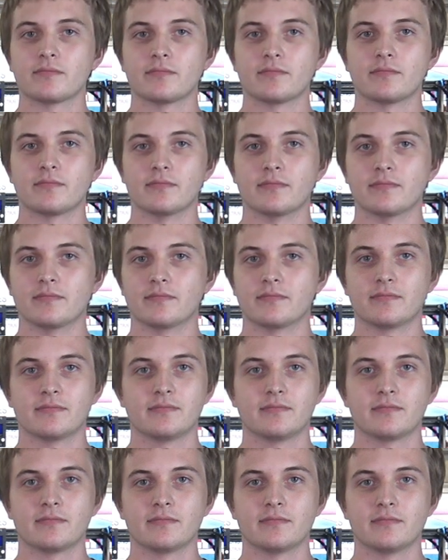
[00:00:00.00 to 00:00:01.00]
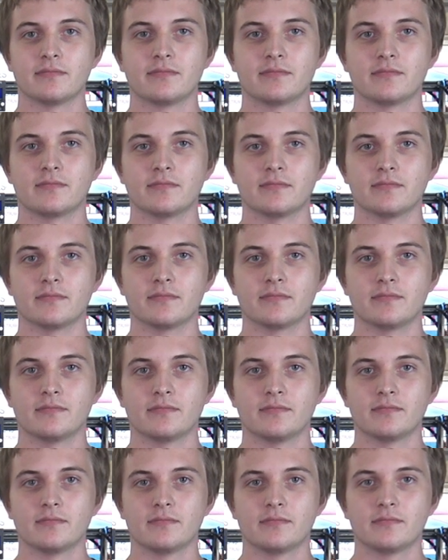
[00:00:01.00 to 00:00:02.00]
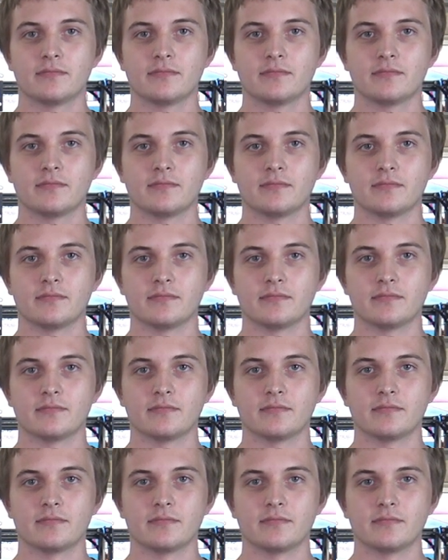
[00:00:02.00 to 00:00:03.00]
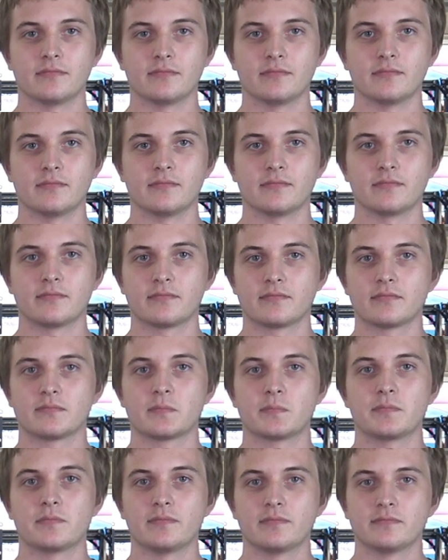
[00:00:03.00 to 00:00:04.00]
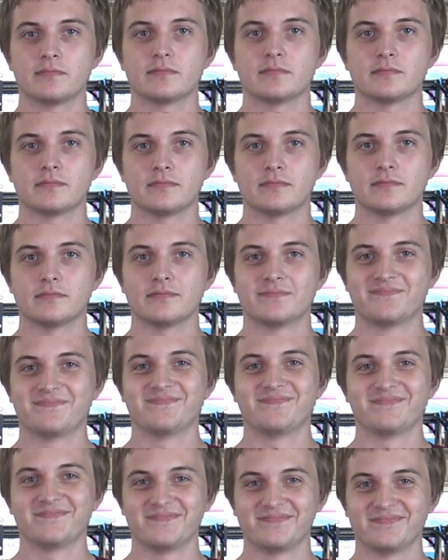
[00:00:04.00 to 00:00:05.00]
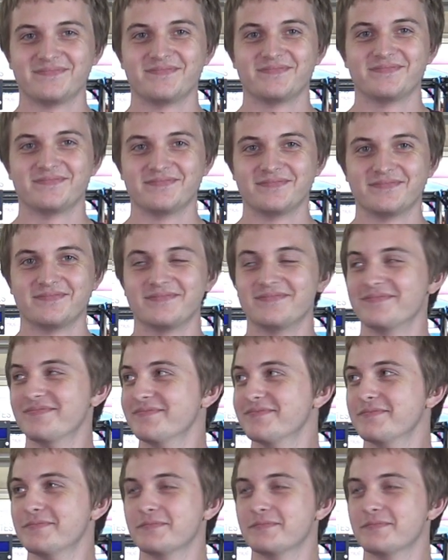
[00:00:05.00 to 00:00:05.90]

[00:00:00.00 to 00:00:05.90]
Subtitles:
(silent)